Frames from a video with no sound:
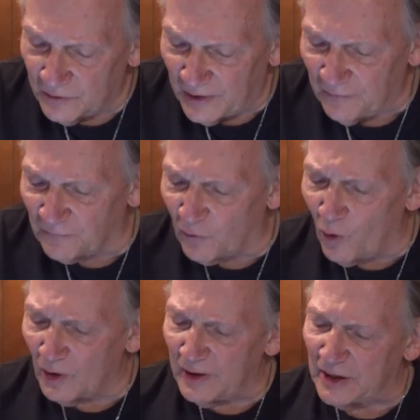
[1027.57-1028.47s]
They
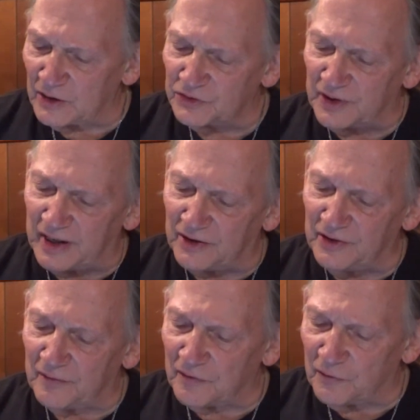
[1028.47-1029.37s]
fought as they had
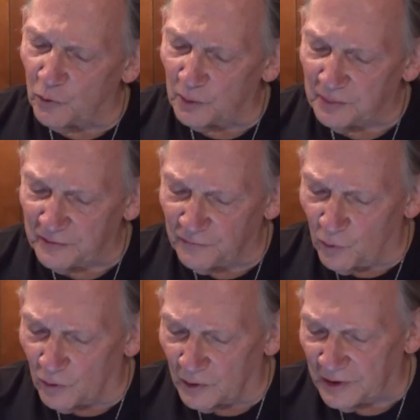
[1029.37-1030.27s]
never fought
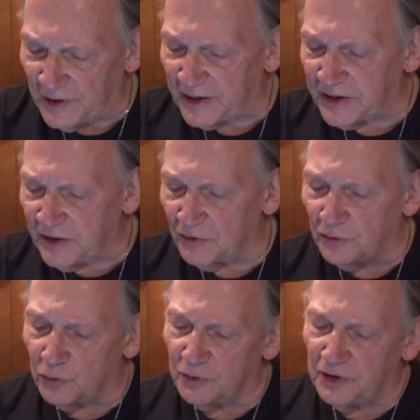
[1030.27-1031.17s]
before, and they
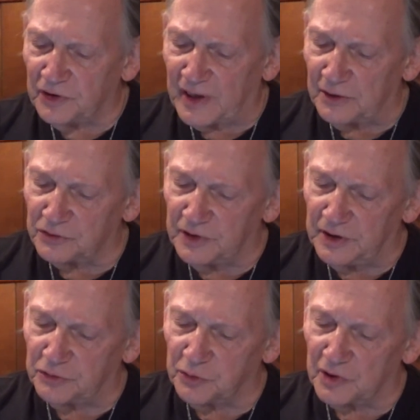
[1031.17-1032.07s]
killed 30,000
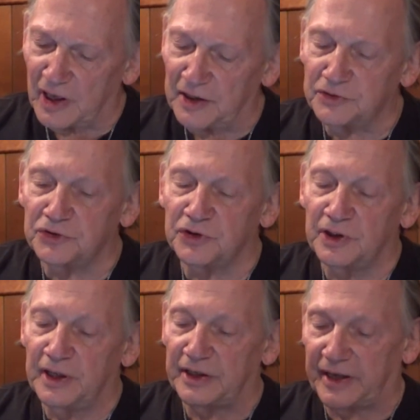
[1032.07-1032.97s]
Israelites
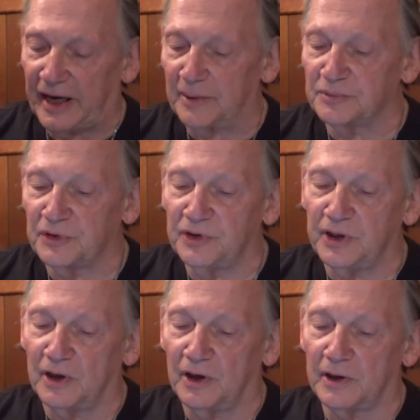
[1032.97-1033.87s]
and captured
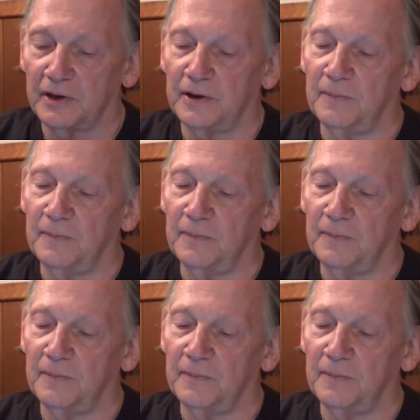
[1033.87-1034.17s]
the ark.